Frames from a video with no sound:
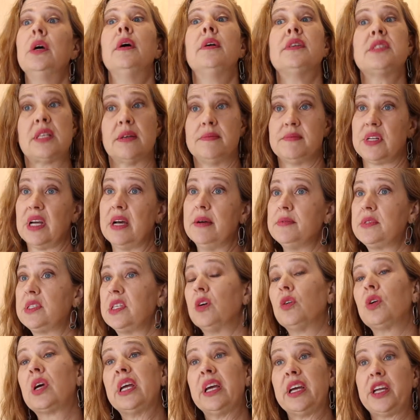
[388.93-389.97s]
Sometimes
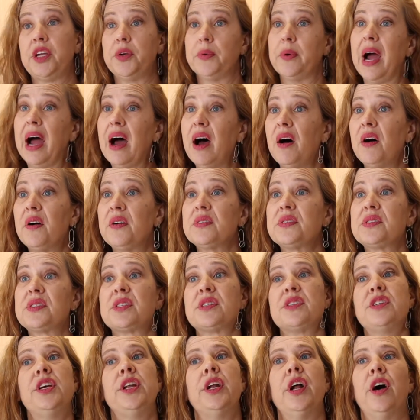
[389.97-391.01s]
they'll kick you out,
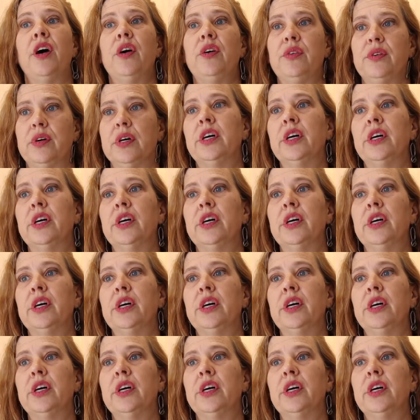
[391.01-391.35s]
you know.